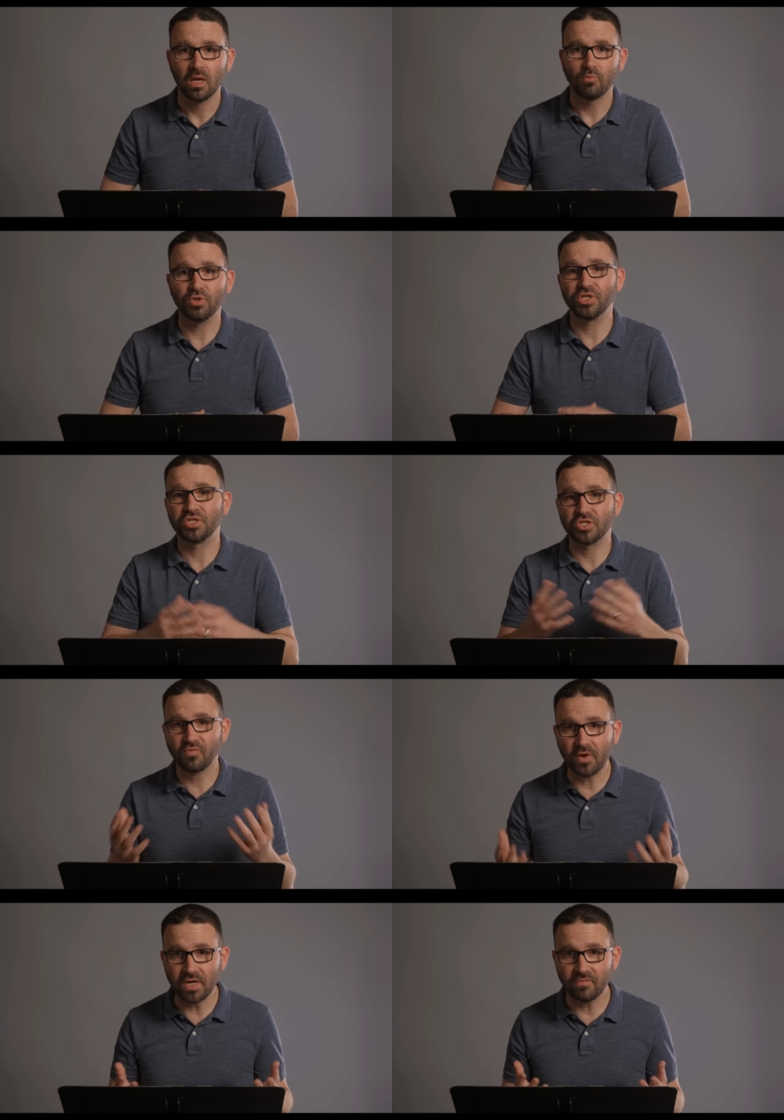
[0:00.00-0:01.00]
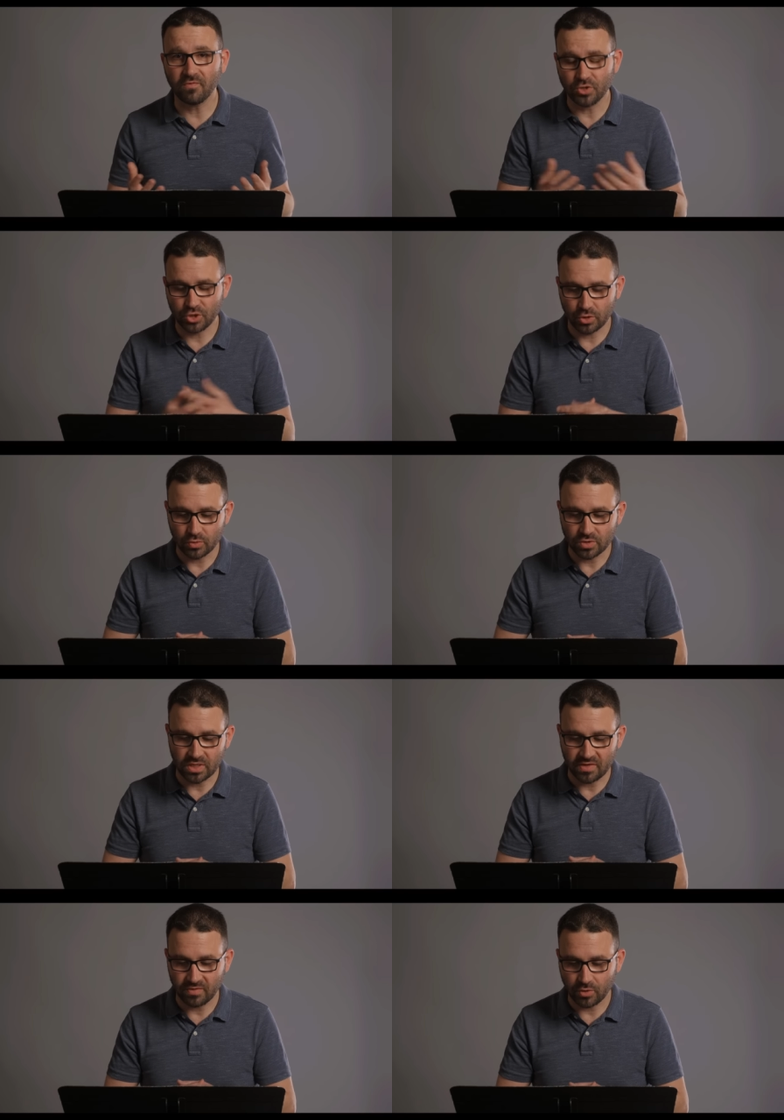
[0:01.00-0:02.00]
religious freedom for Jews and
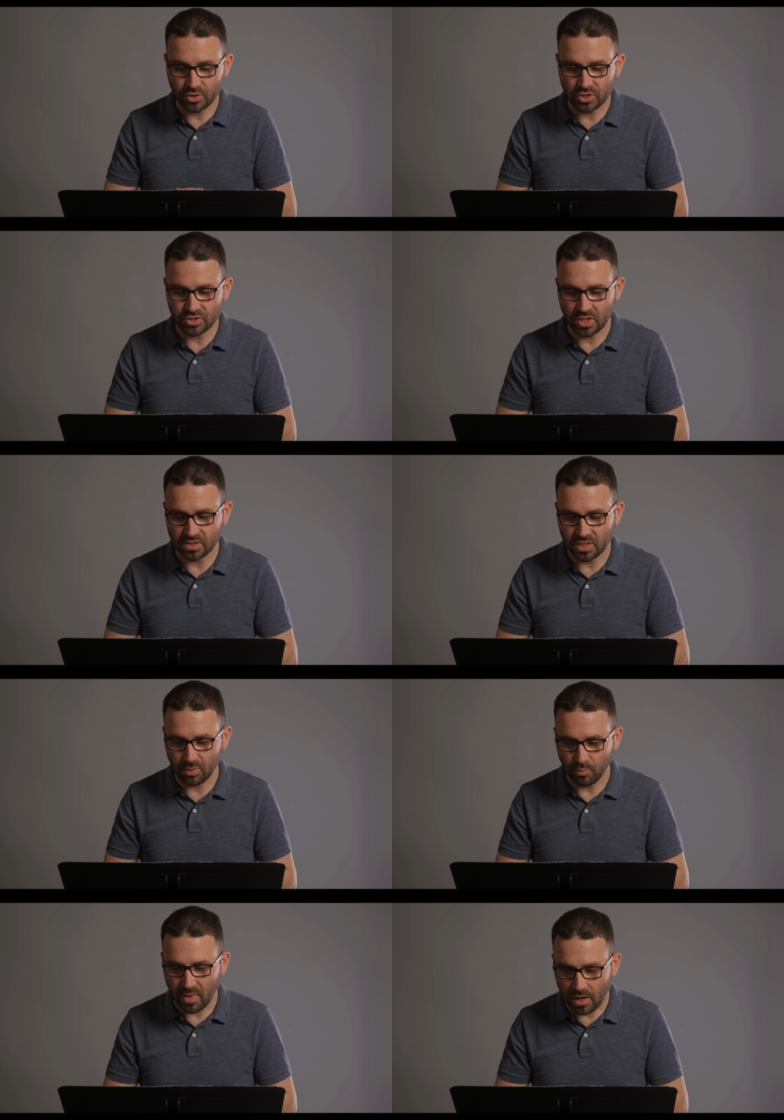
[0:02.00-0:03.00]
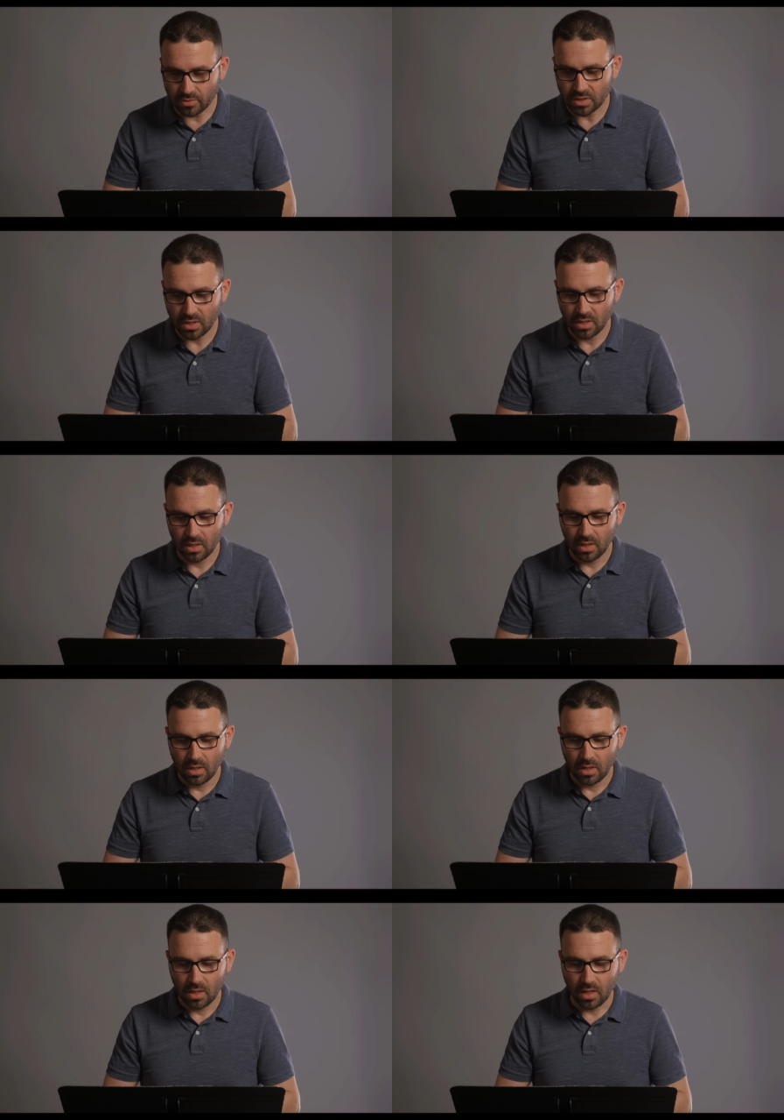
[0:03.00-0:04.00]
even Christians on the Temple Mount,
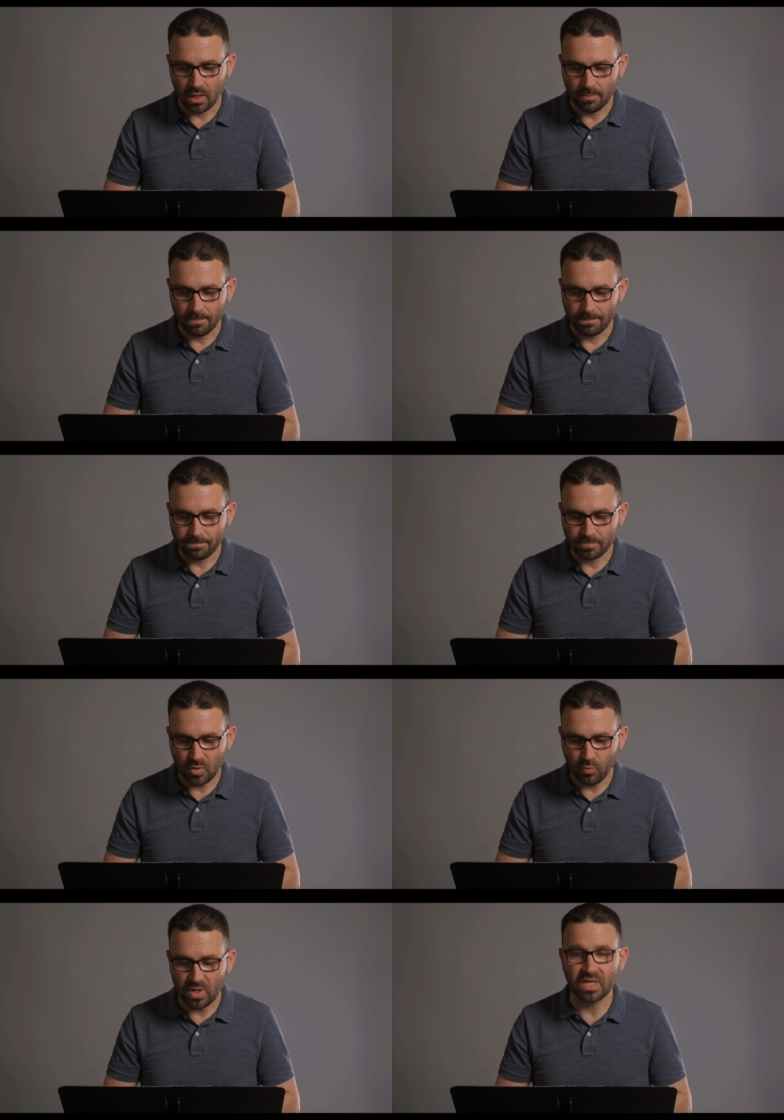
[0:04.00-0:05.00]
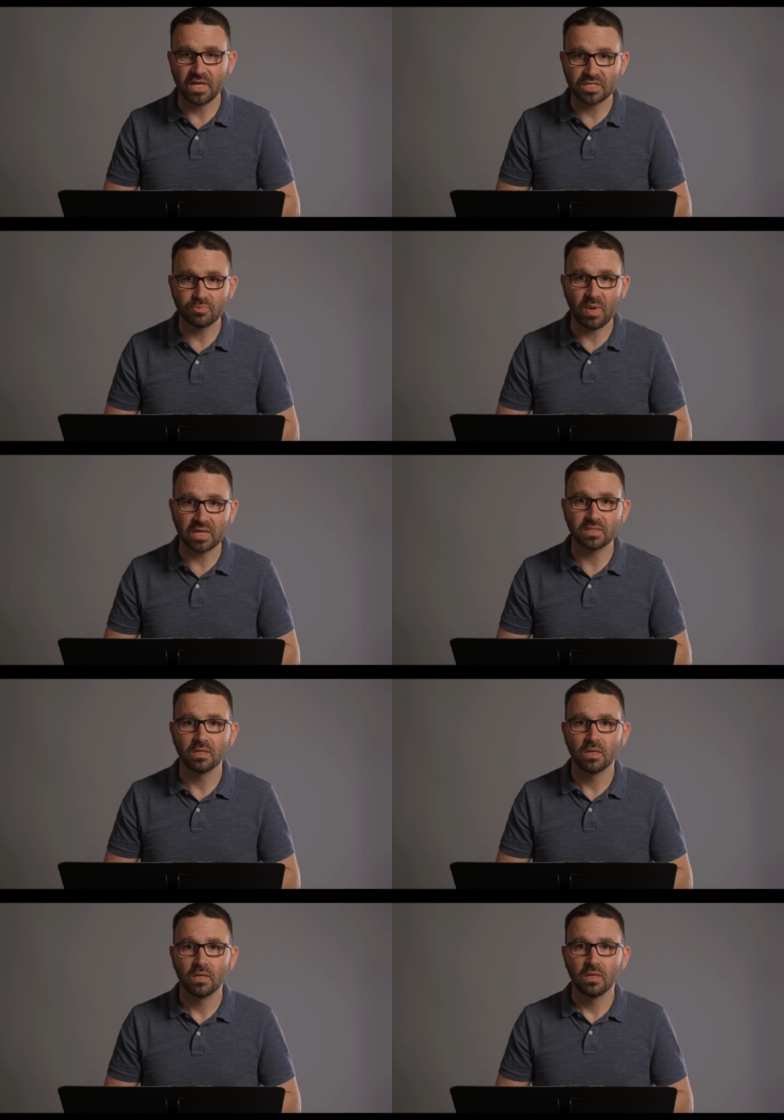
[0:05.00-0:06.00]
um, we can expect
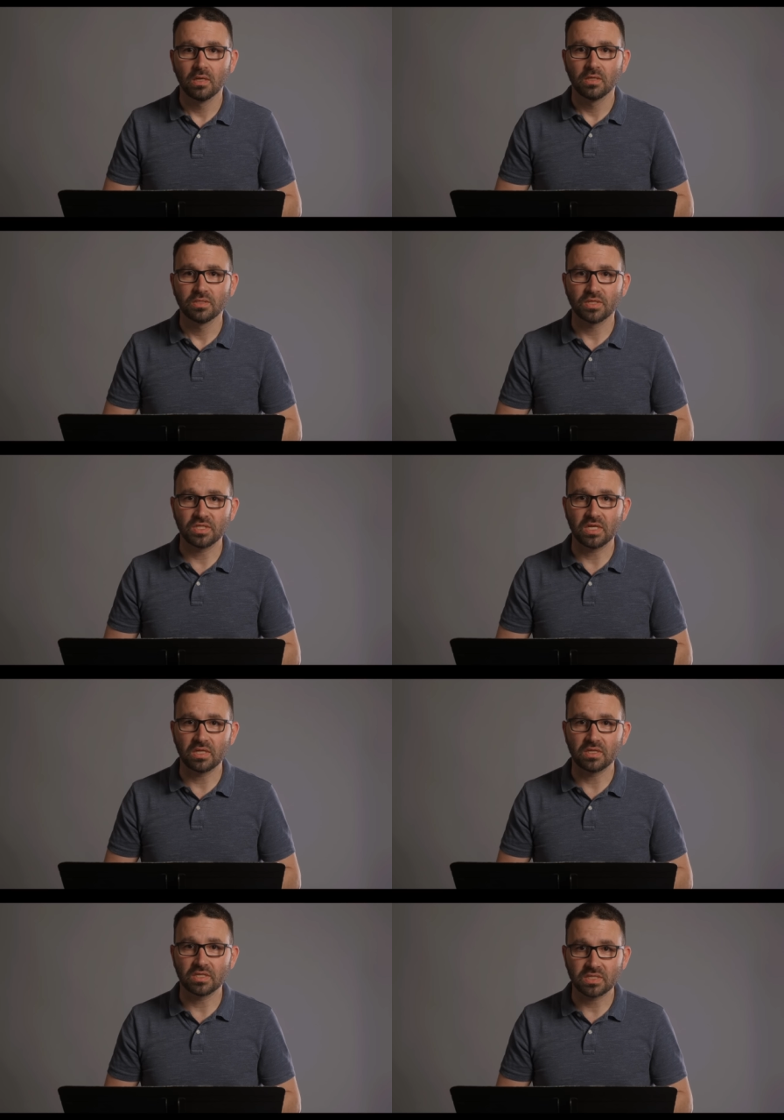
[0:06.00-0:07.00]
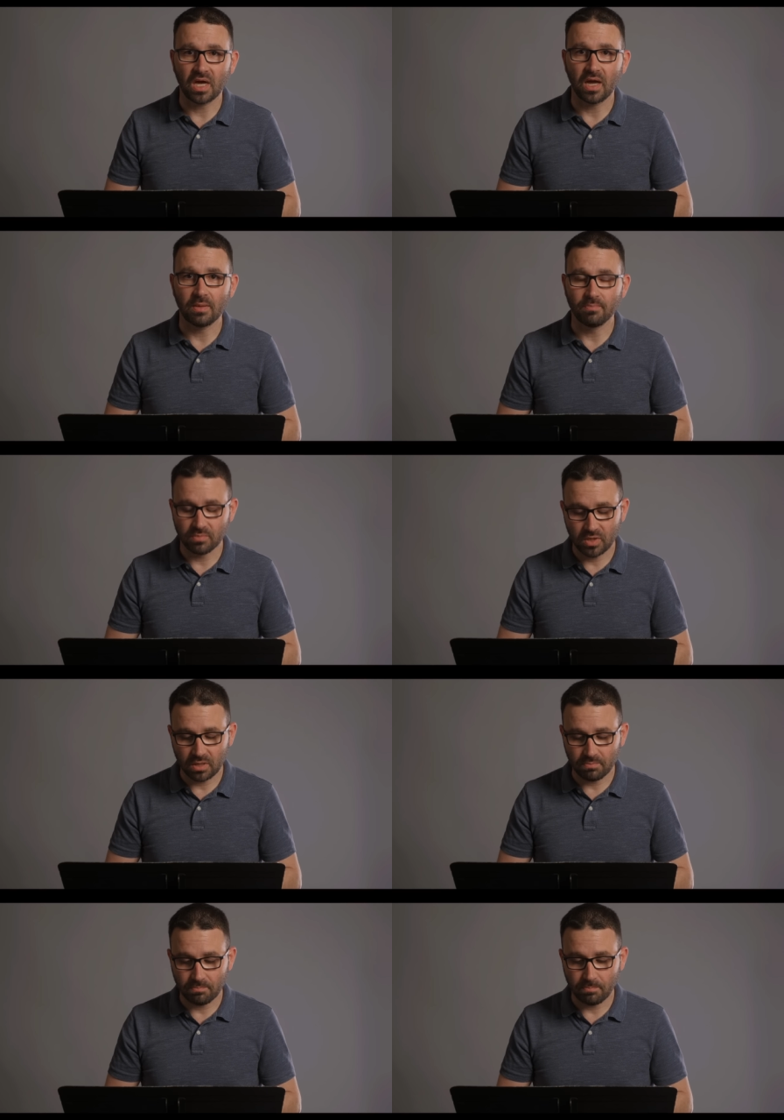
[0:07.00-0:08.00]
to see this time,
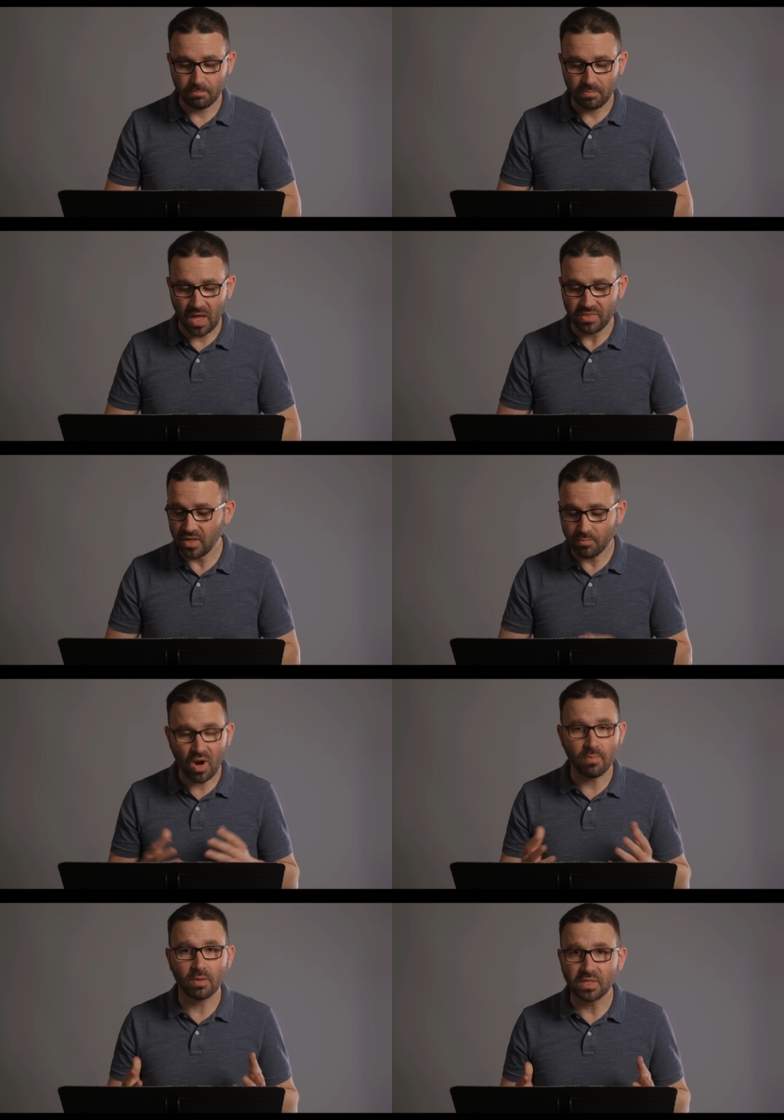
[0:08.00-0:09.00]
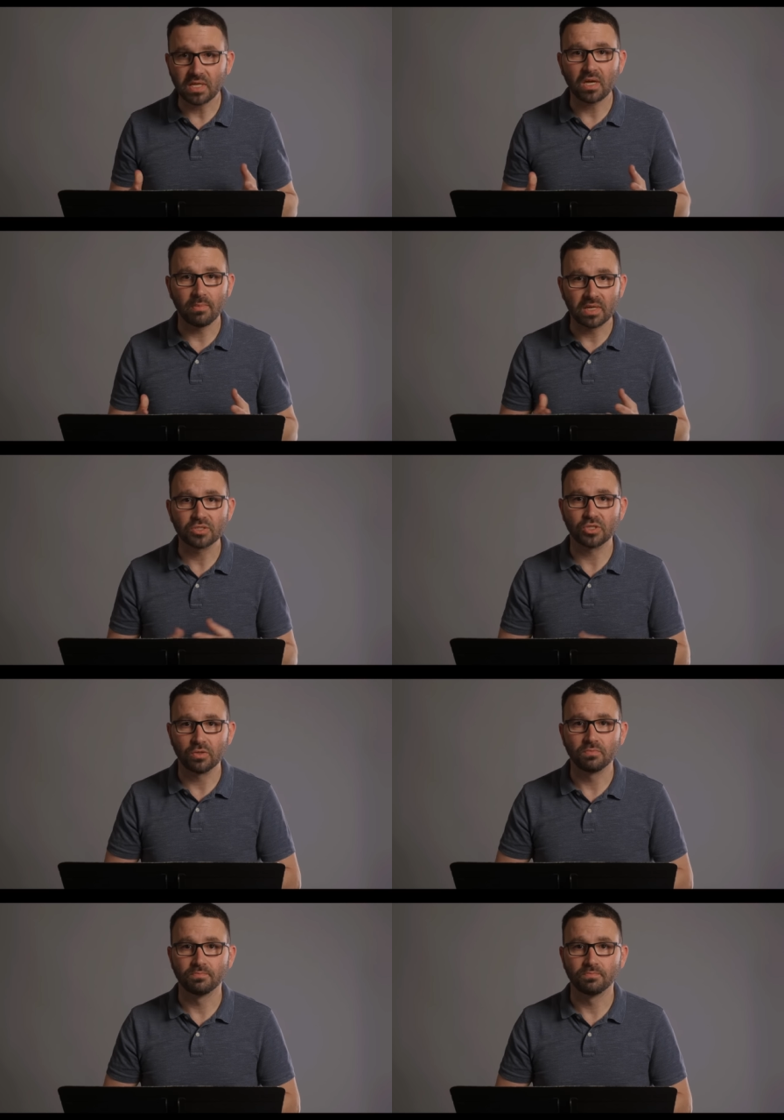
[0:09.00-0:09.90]
I think, probably coming soon.